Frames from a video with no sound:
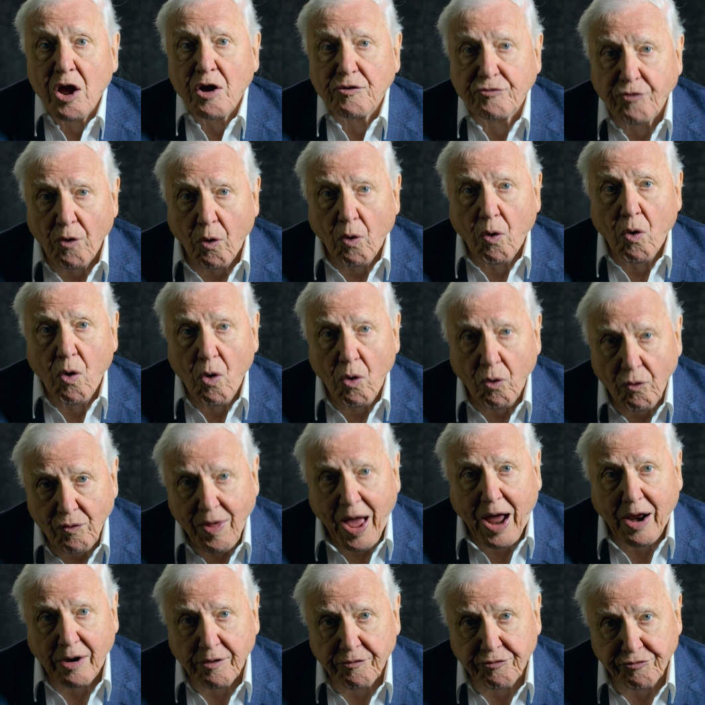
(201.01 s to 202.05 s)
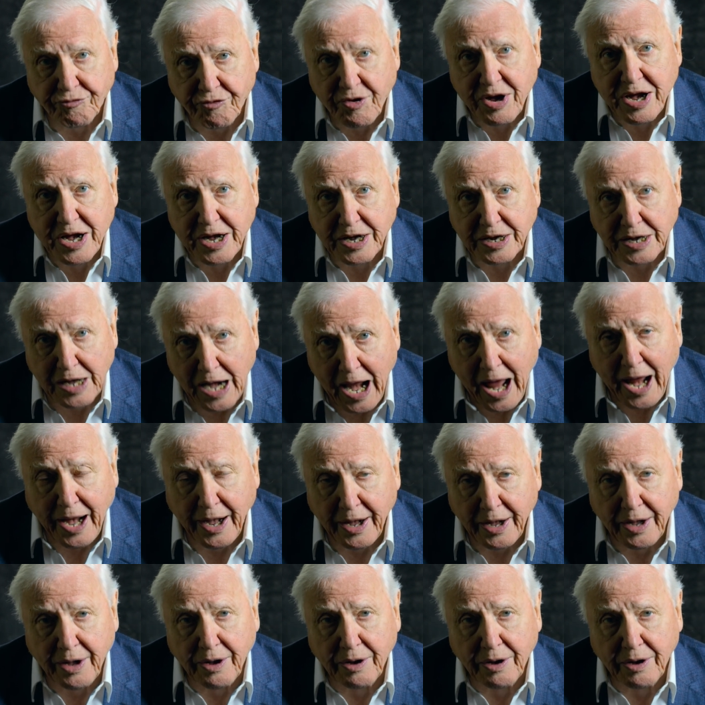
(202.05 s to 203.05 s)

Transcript: for all that freed land.